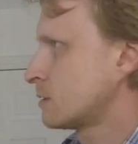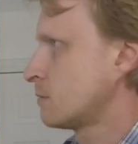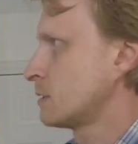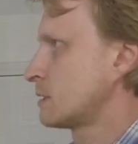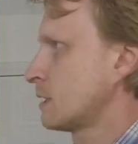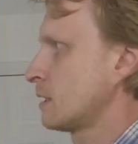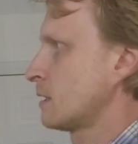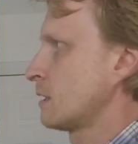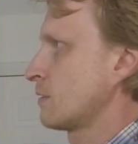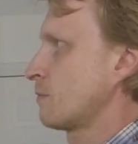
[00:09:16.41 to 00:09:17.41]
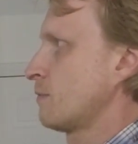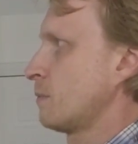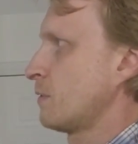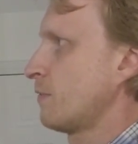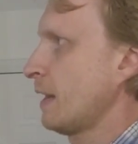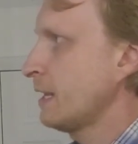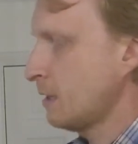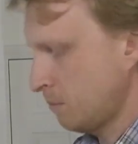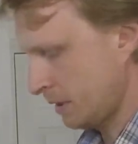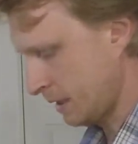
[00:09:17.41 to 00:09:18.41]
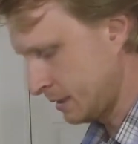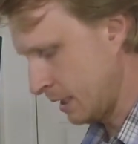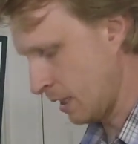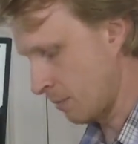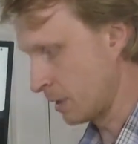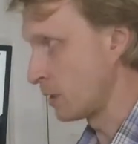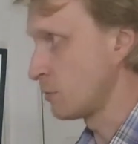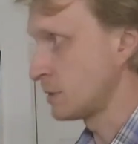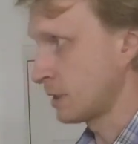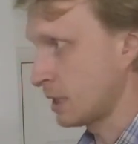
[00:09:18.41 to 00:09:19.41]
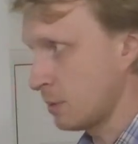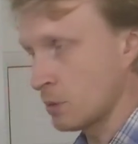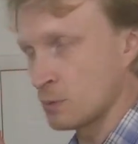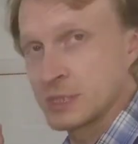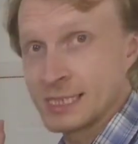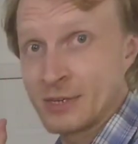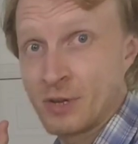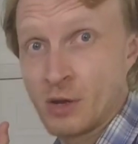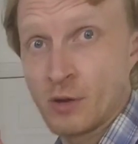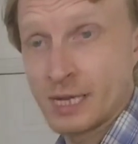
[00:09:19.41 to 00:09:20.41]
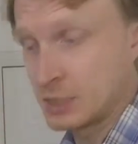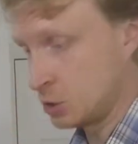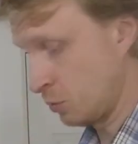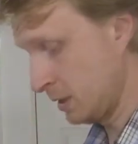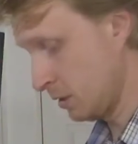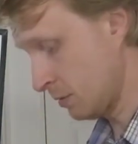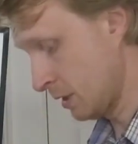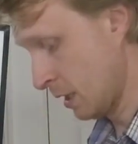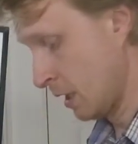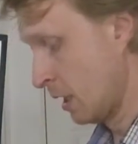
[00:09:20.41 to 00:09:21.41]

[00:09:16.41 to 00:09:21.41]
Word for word: So it's a, uh, it's a bit flaky, but let's say I'm gonna use the keyboard, which is currently connected to Windows.